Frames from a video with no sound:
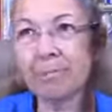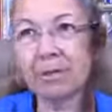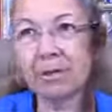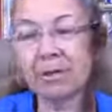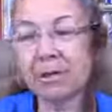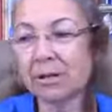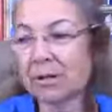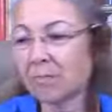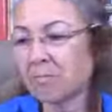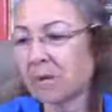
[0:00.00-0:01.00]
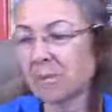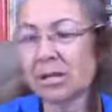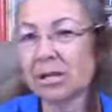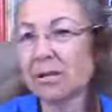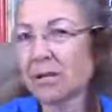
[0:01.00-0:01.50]
in maybe
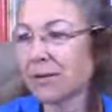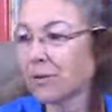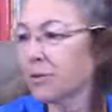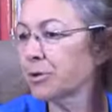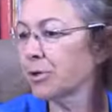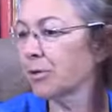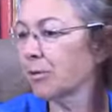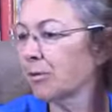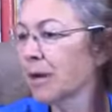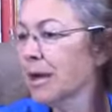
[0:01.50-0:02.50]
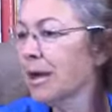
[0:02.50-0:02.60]
ten days or so.